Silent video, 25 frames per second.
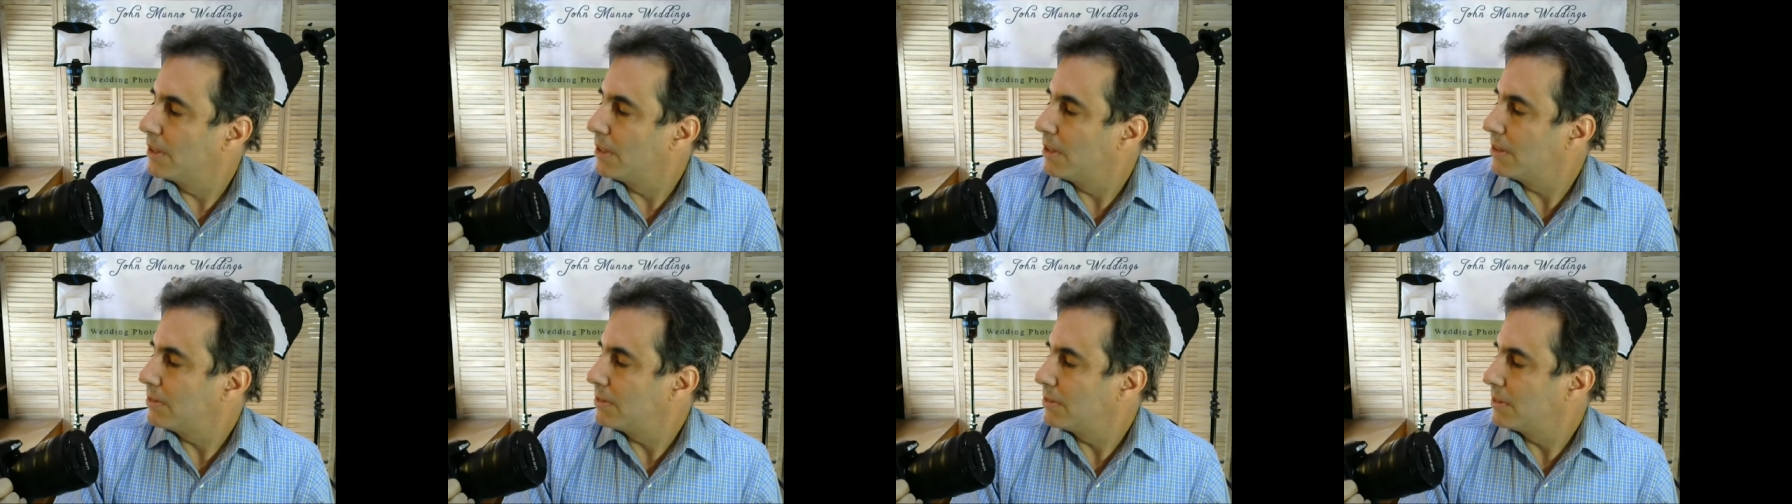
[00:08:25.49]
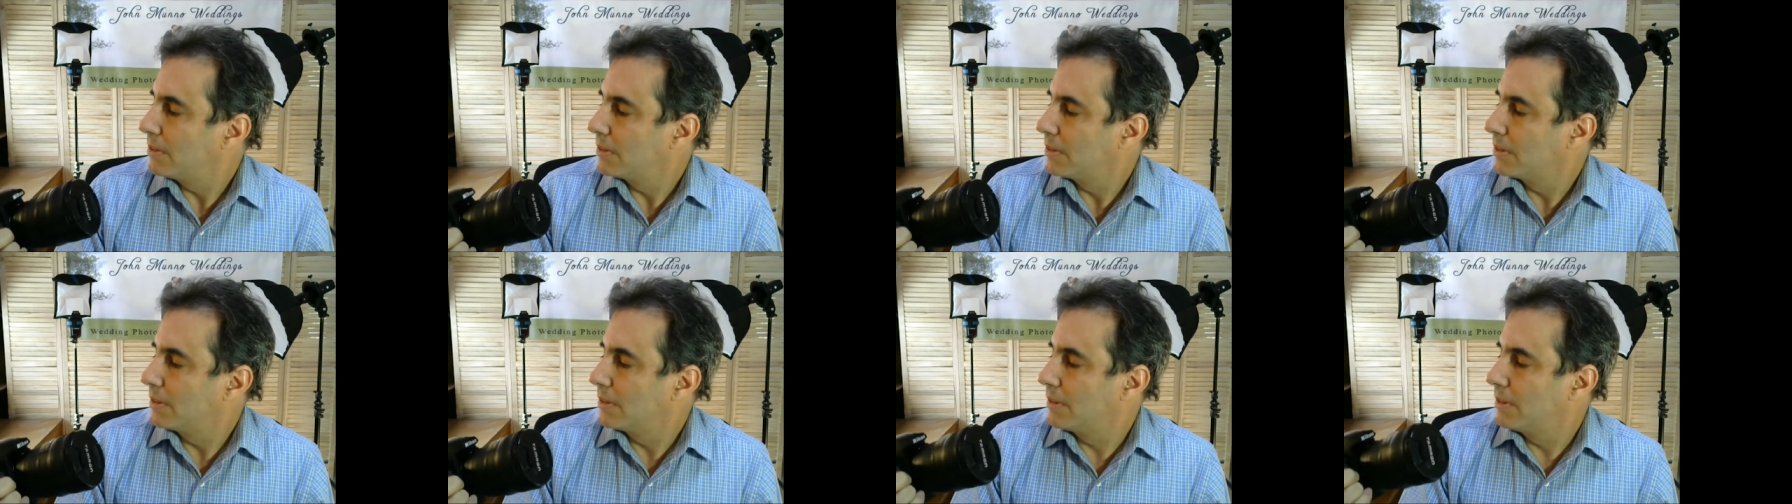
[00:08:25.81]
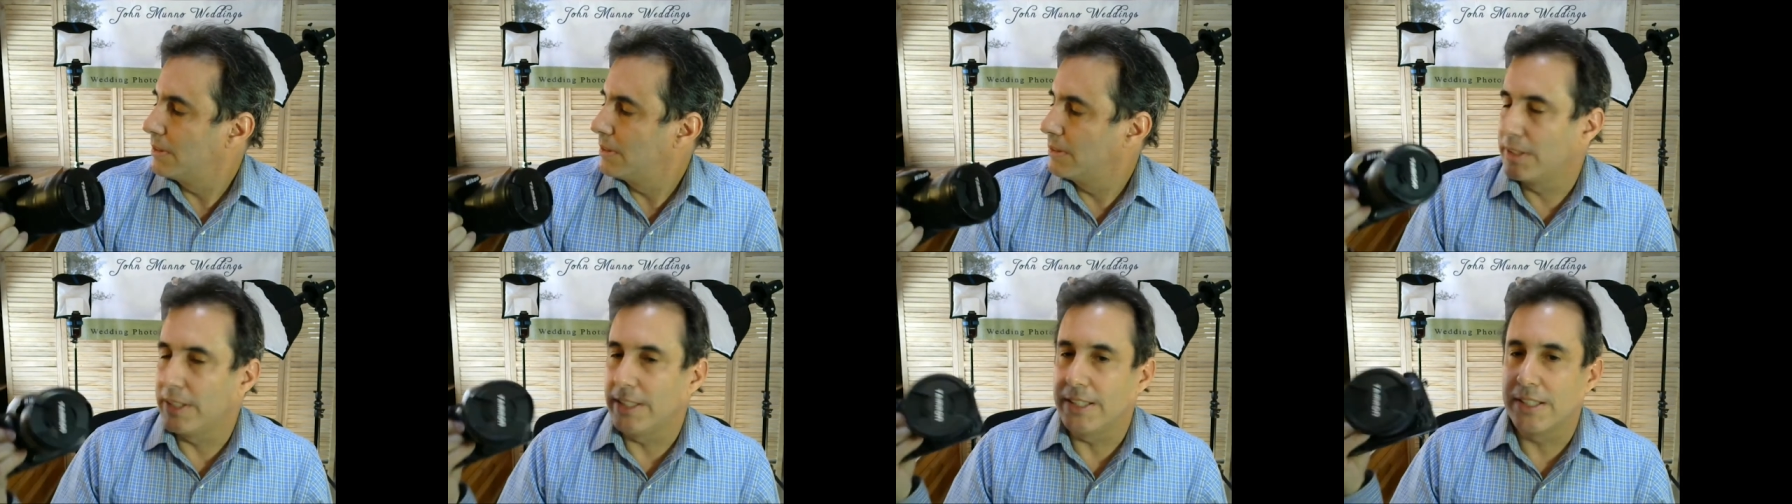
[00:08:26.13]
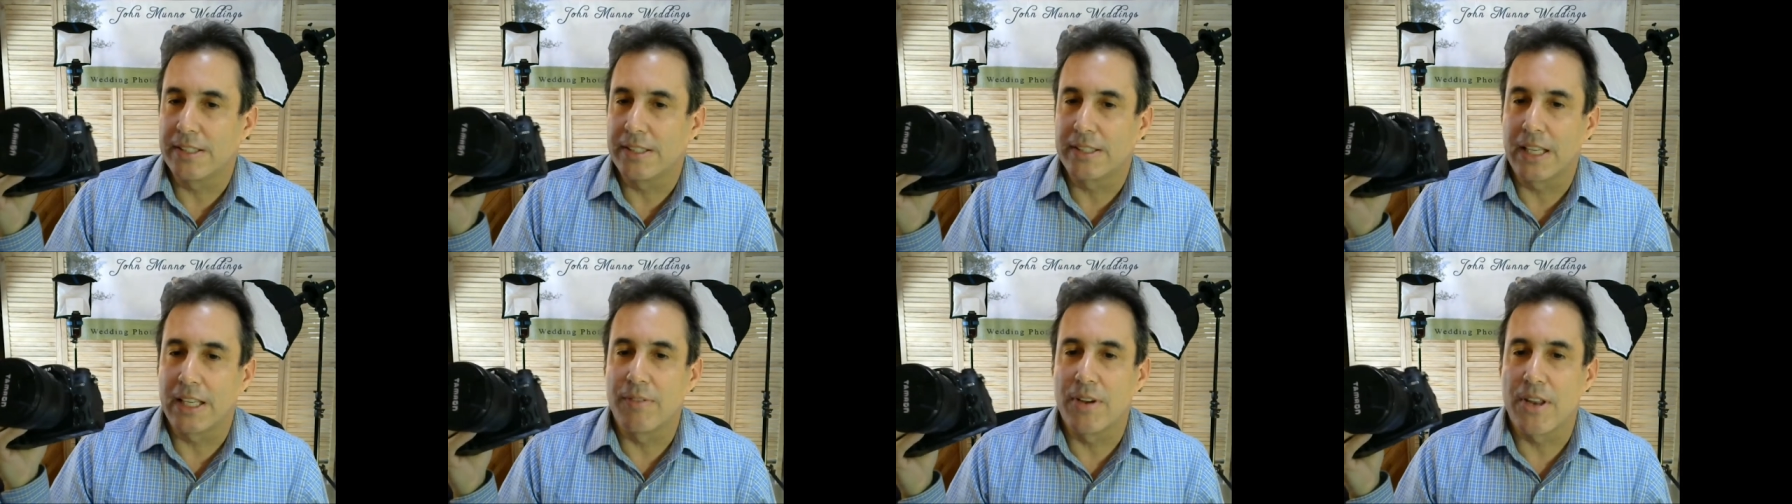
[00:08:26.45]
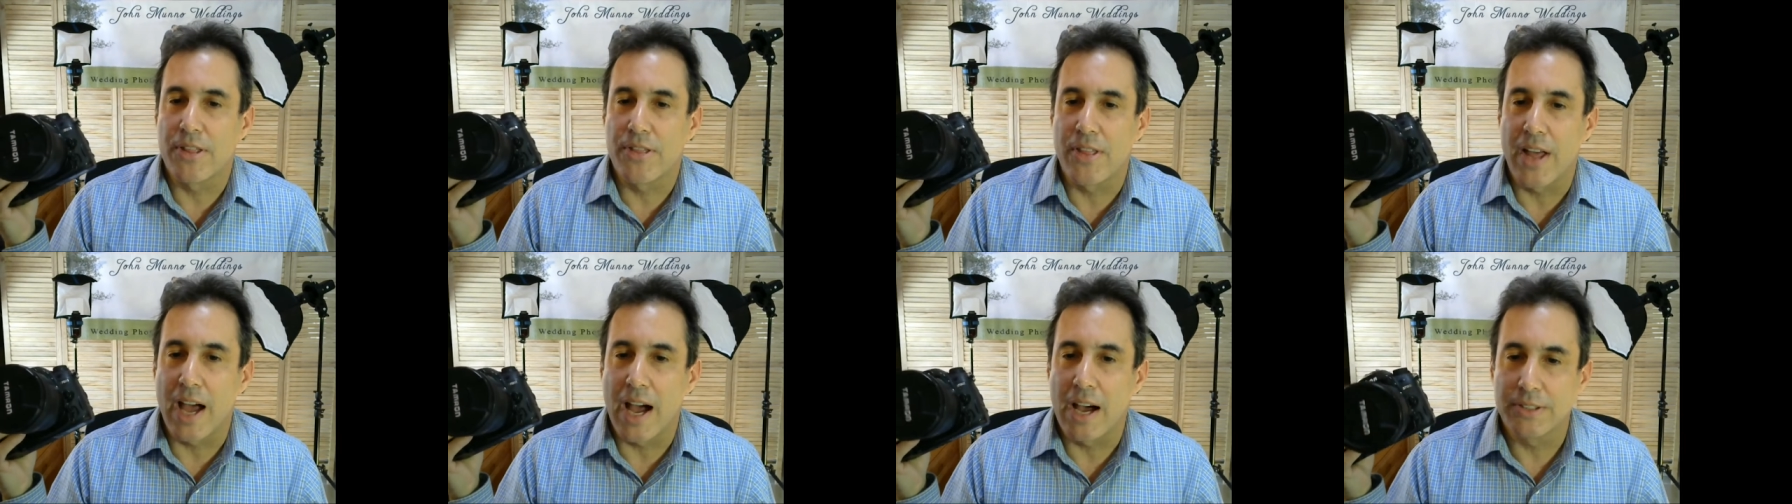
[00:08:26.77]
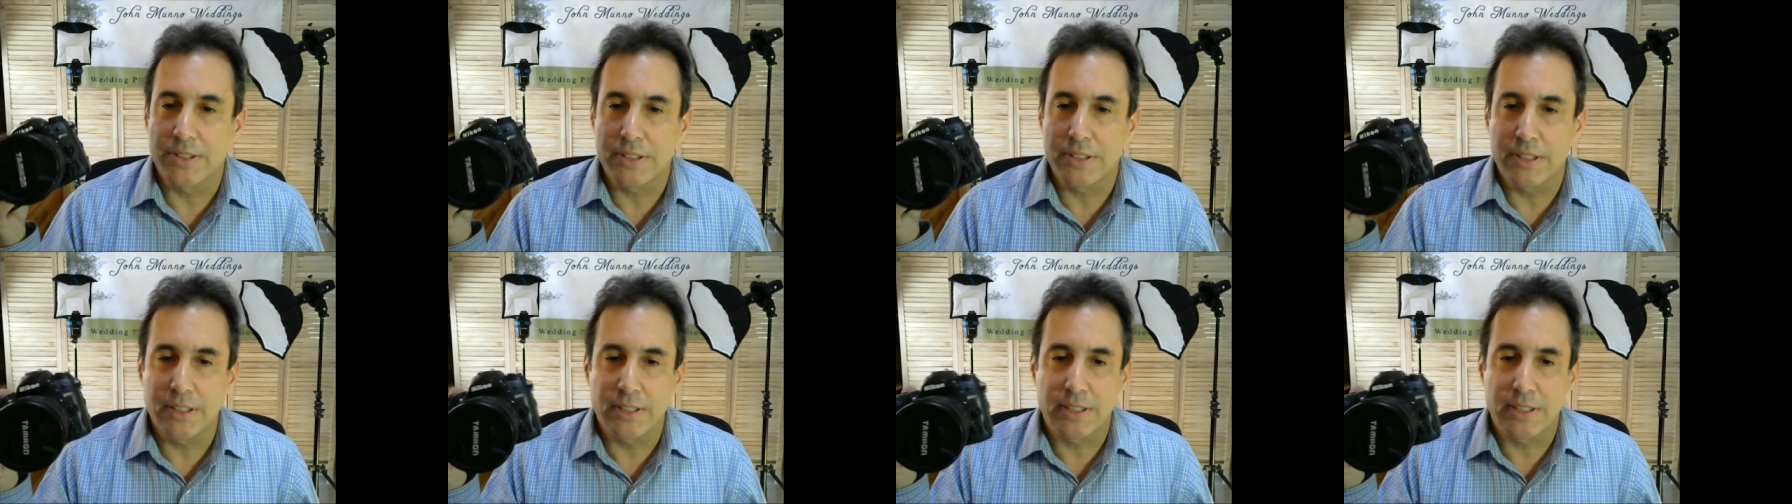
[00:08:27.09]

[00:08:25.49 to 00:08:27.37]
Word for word: know, D seven thousand.